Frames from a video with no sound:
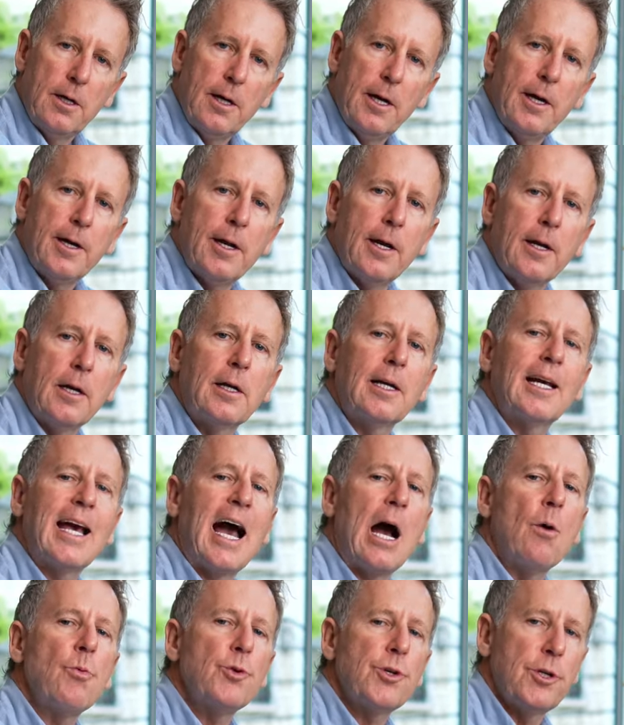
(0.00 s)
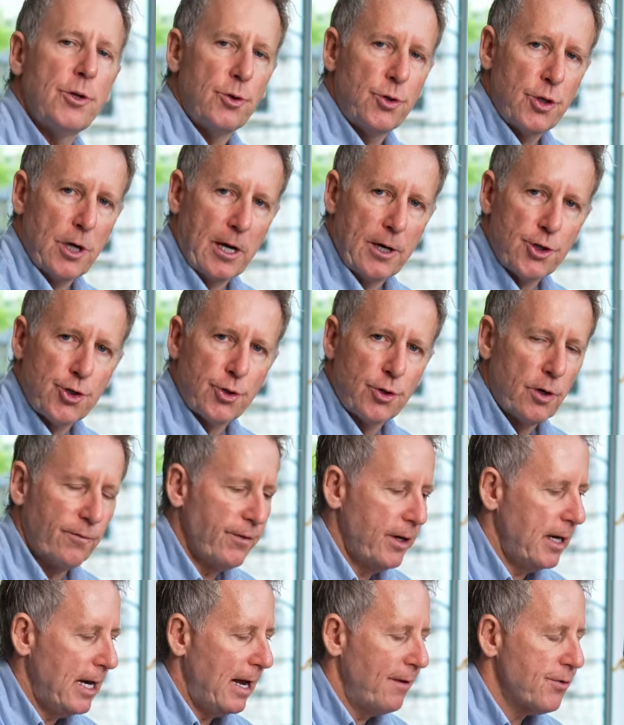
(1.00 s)
in a counter-nutation on
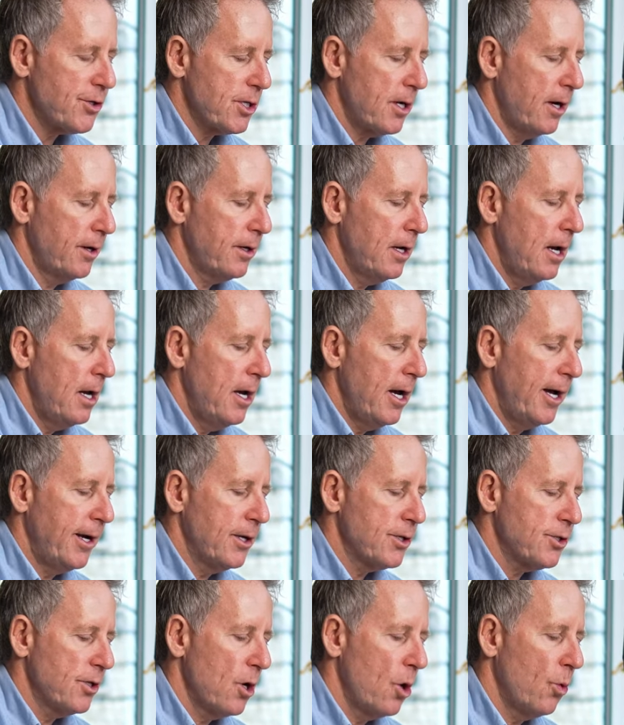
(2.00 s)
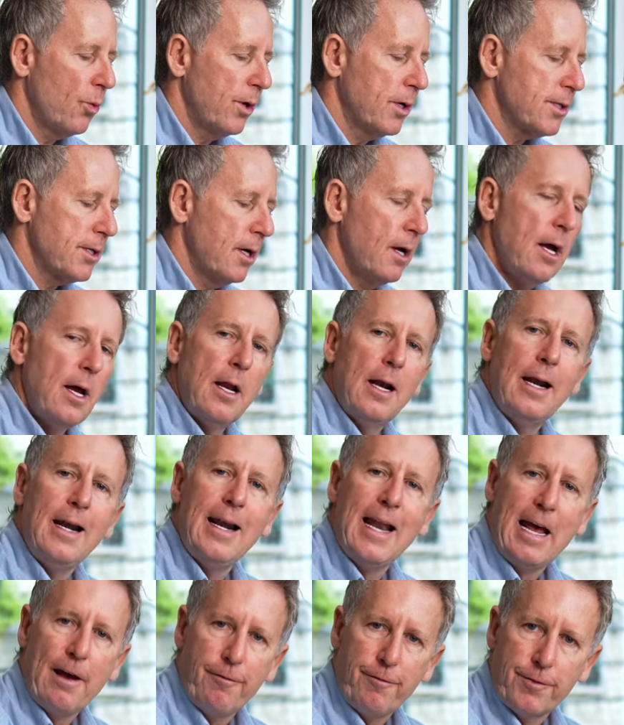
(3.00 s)
the left side and is known as a
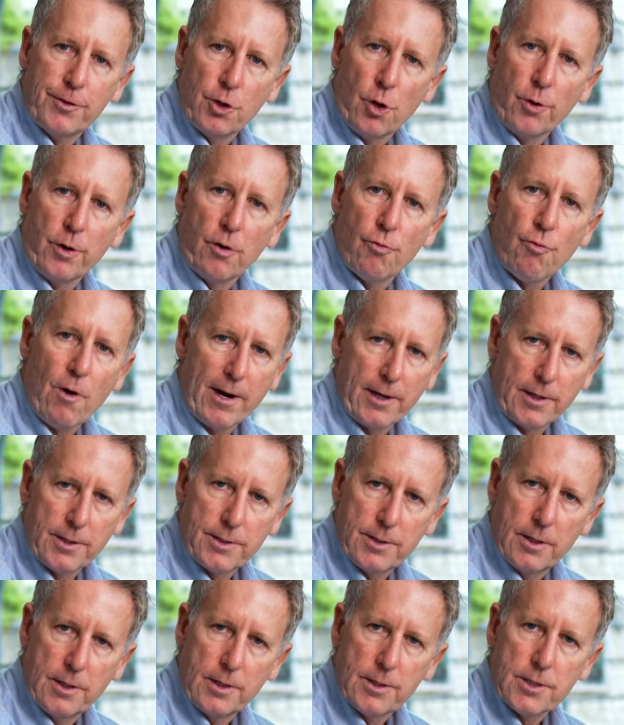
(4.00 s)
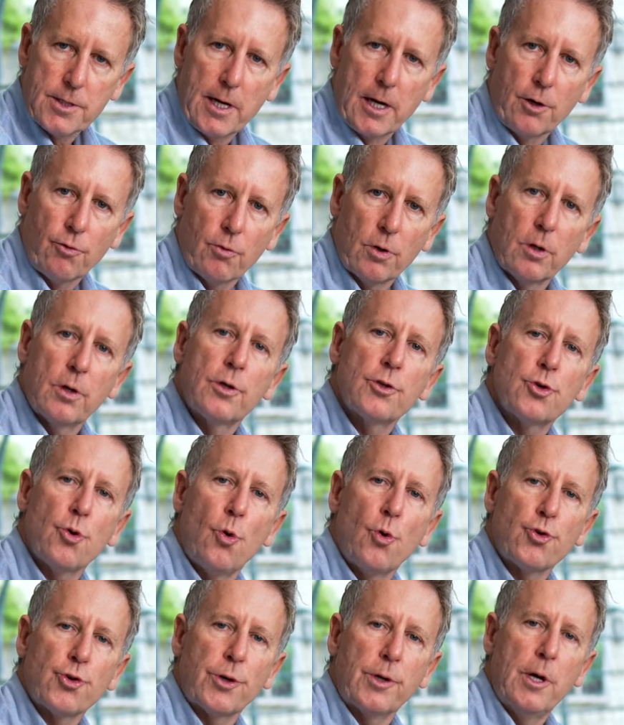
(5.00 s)
left-on-a-right sacral
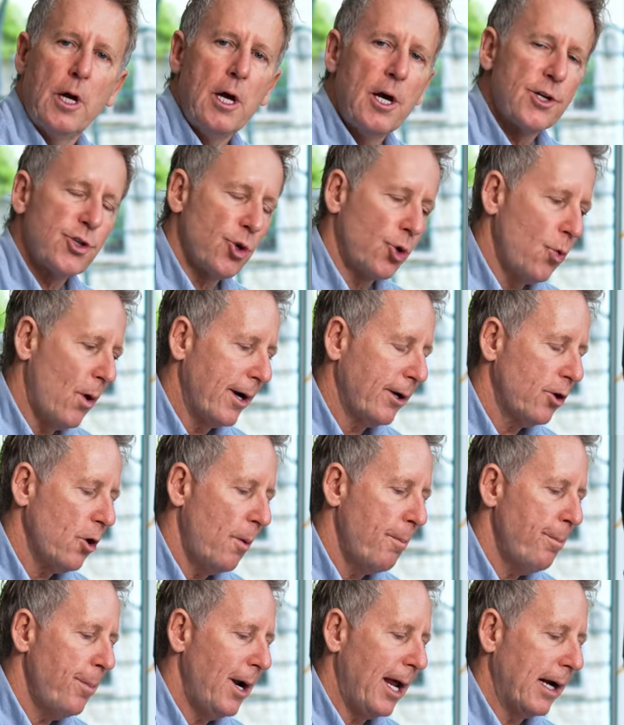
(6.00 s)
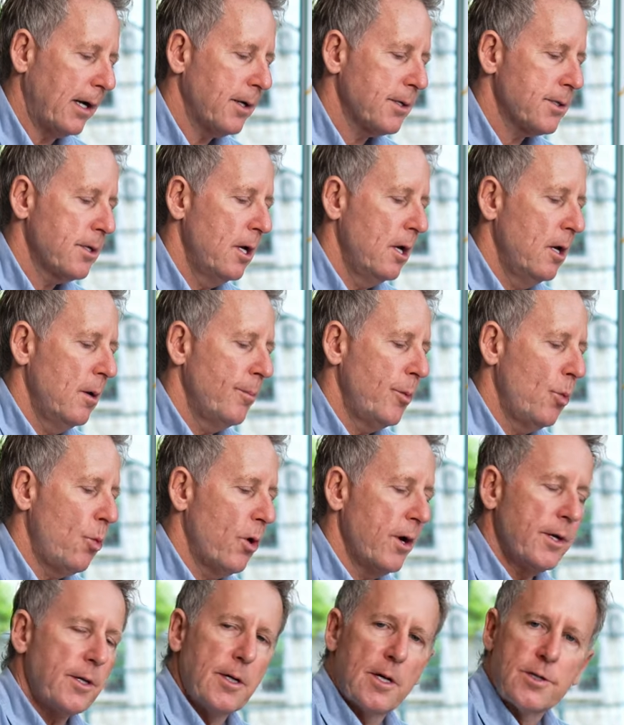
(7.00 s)
torsion. So quite complex, but
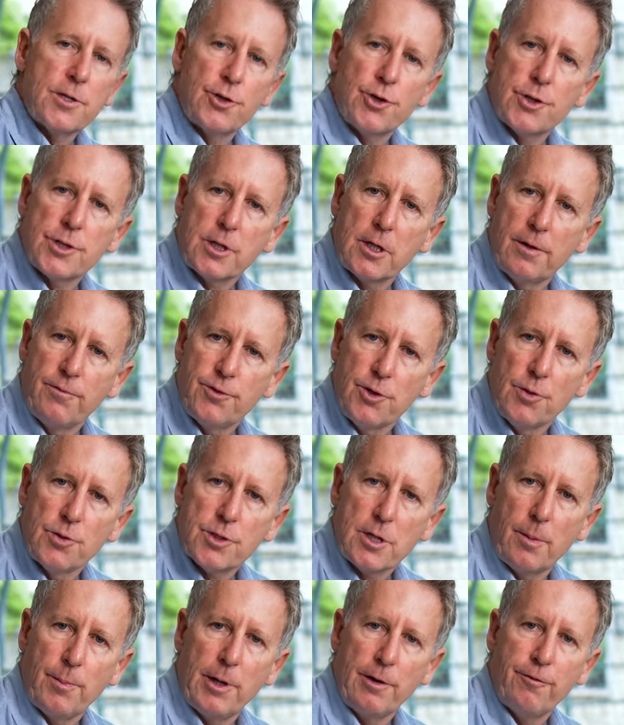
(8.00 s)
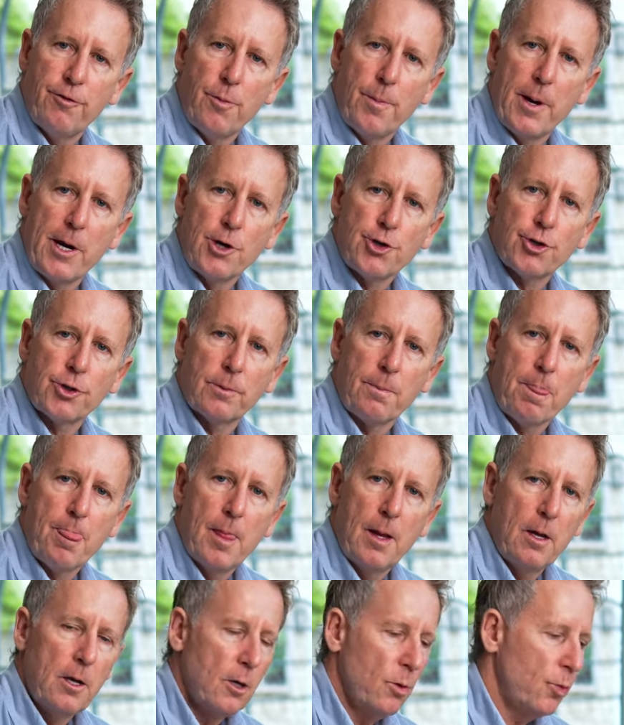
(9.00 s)
what it does, it just gives you some information
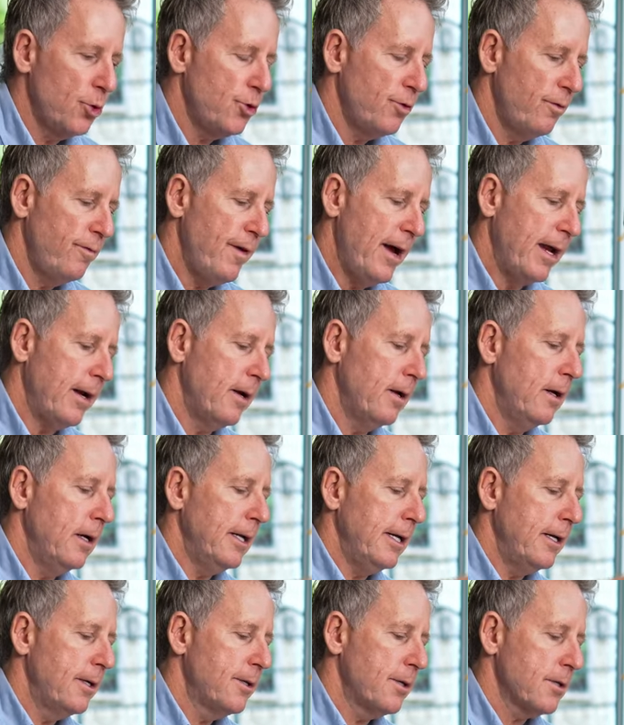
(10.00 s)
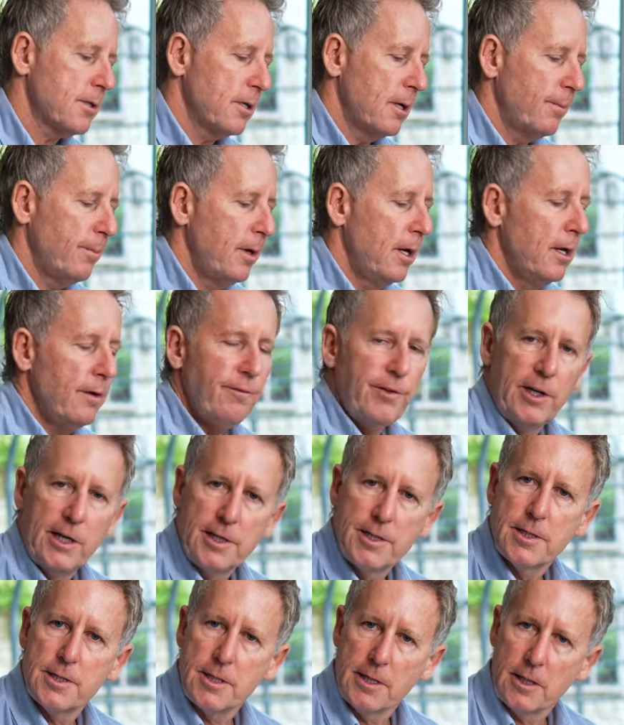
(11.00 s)
which would then lead to some
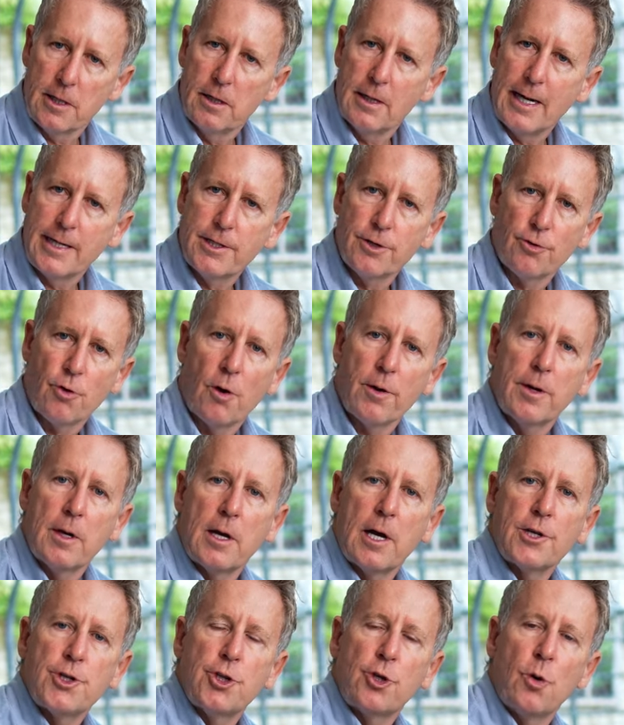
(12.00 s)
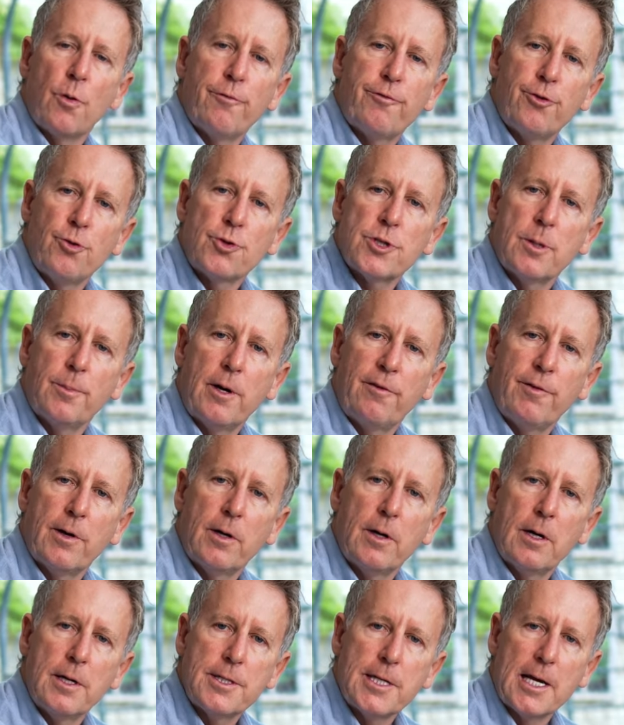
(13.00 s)
validity later on as you're going through some
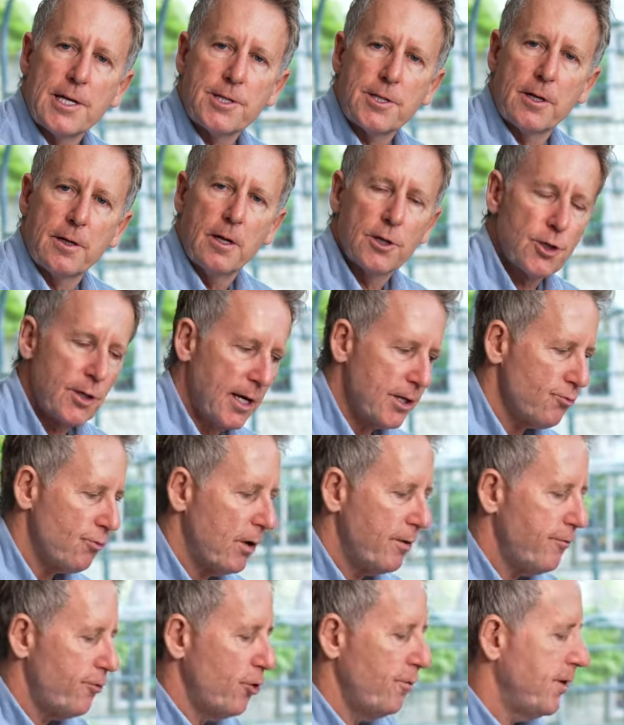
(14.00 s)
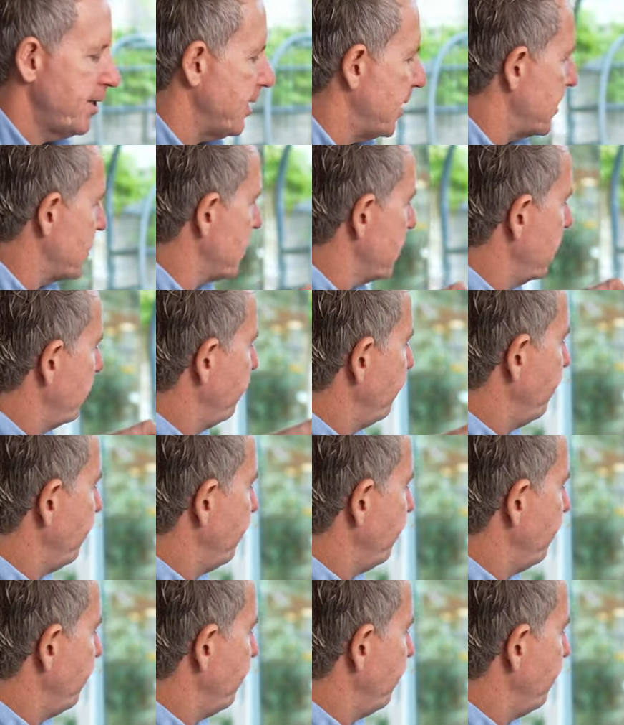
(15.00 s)
other testing. So let's run through the test.